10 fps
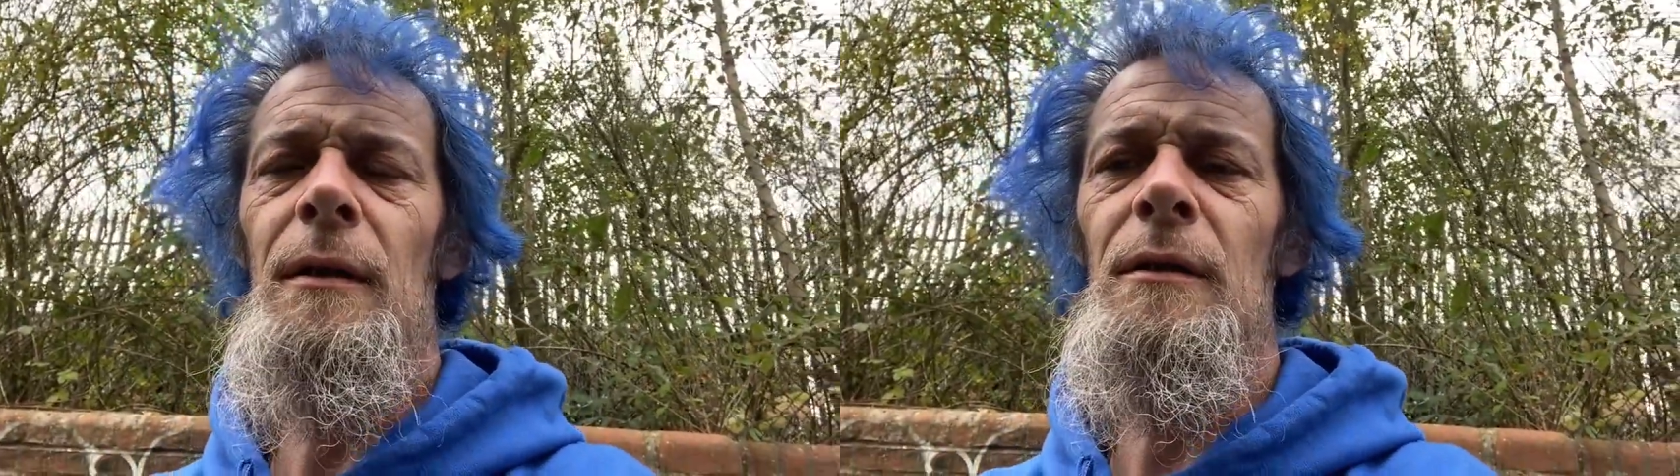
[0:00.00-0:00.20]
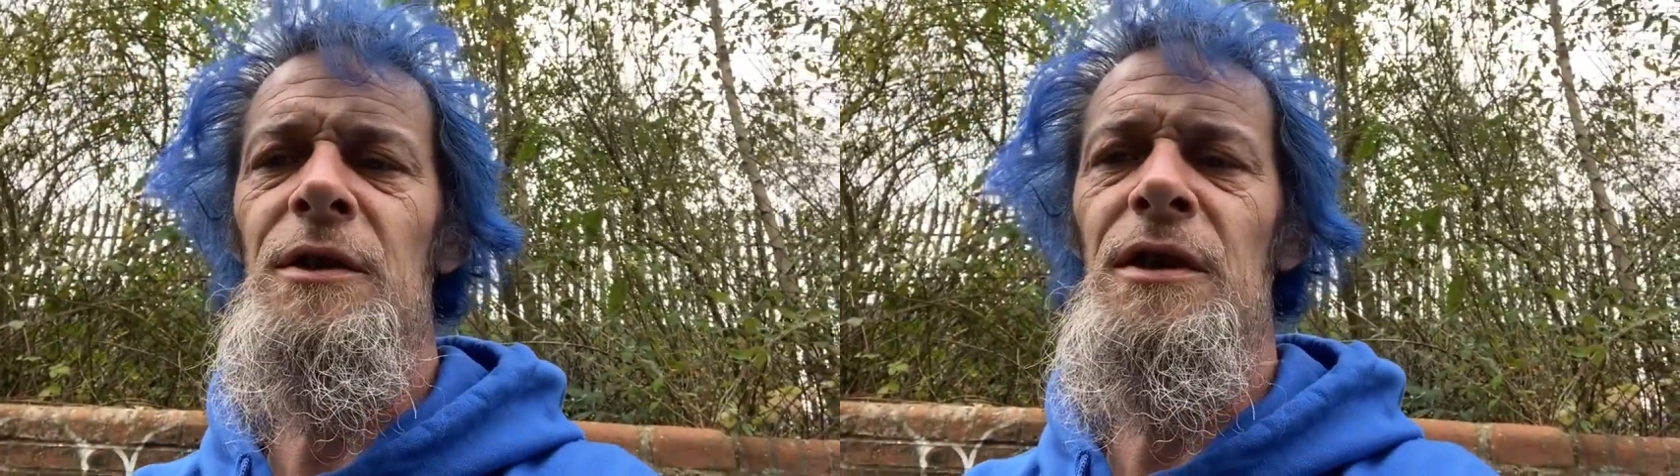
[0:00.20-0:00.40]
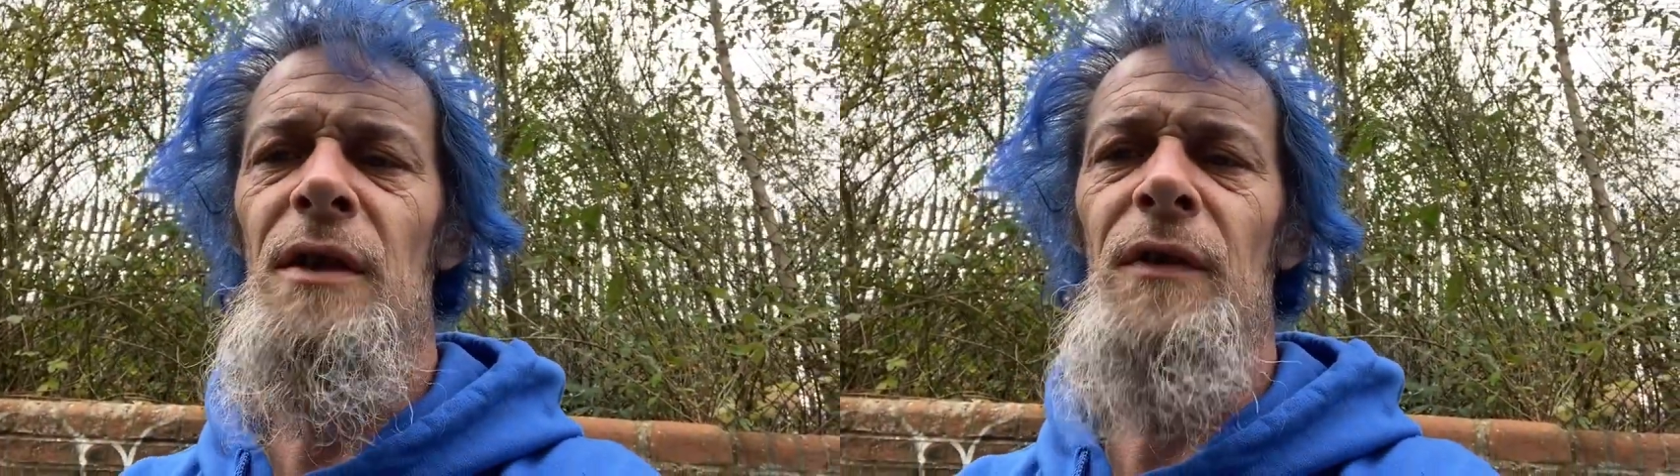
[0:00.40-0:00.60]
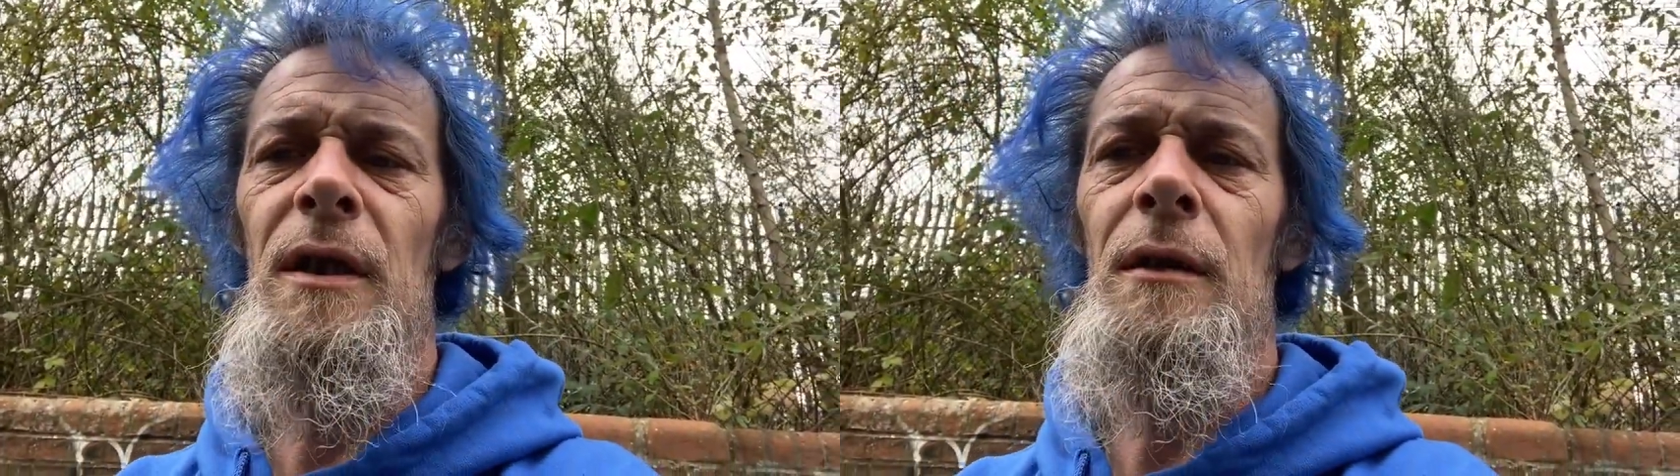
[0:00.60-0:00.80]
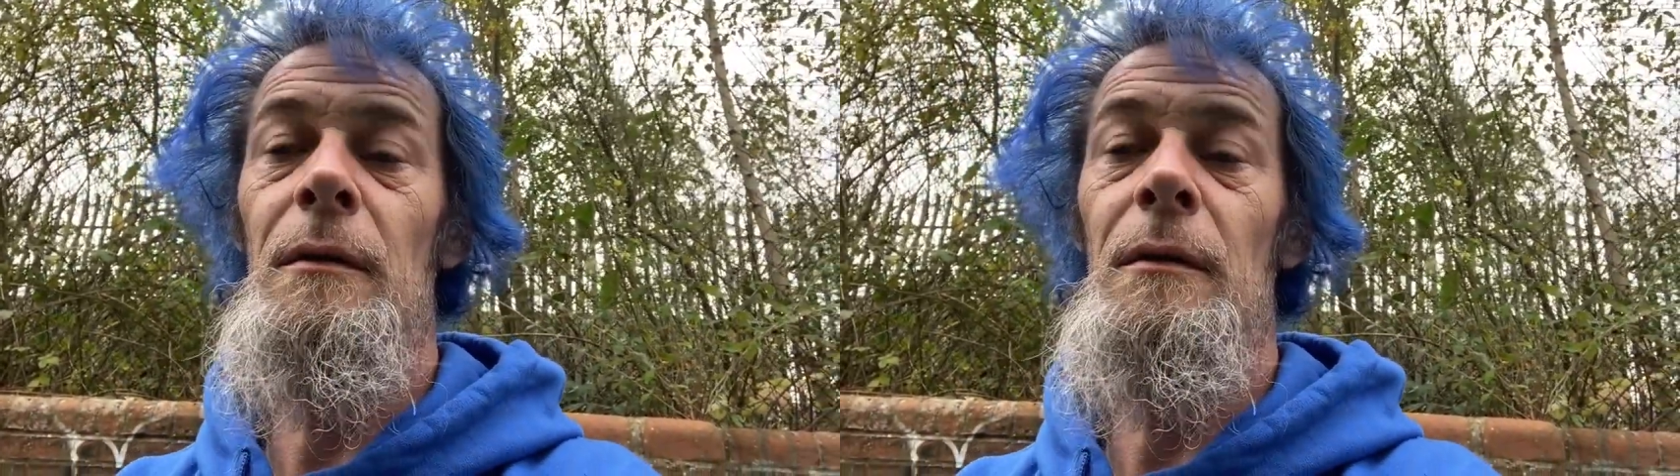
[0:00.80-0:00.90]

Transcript: because it's heavy.